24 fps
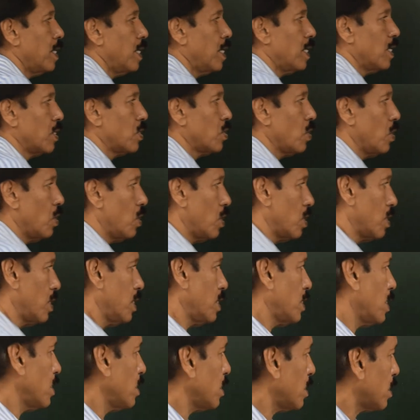So it
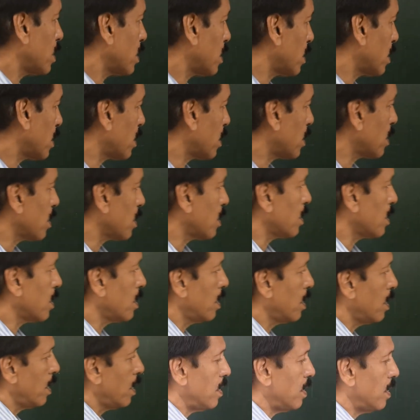is
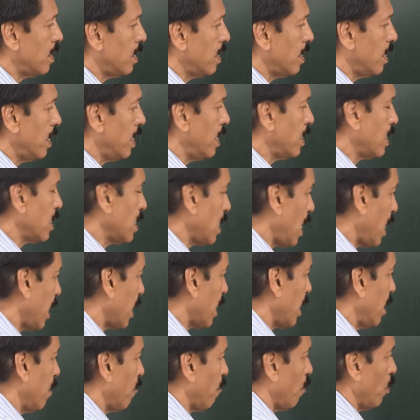like
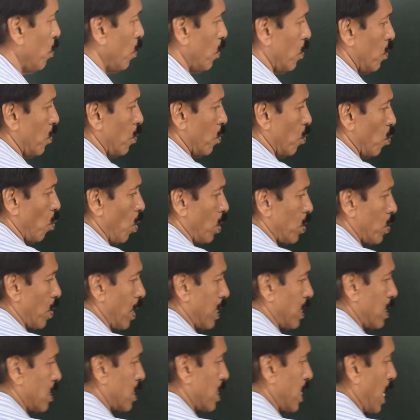if you want to
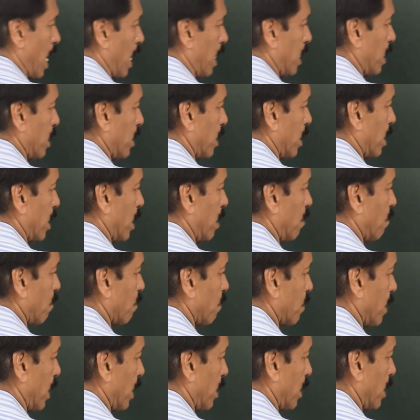understand in the rough,
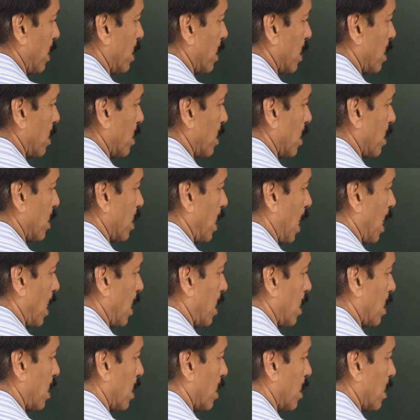say this is the
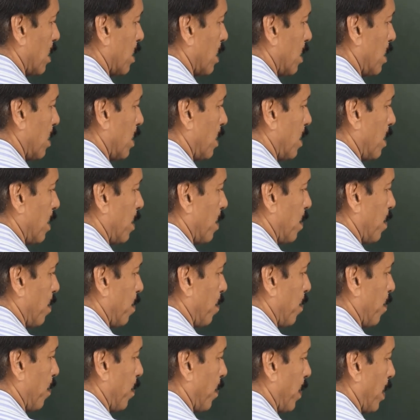target
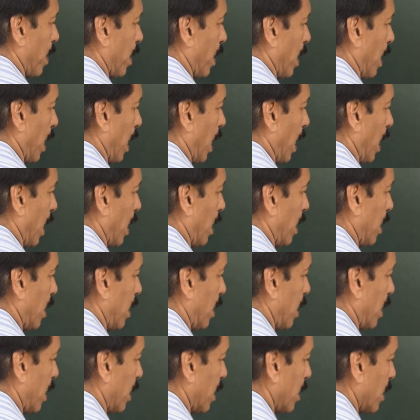and
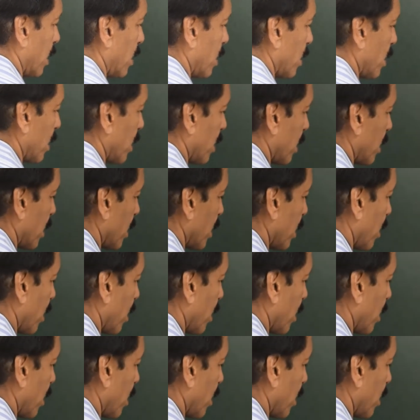it is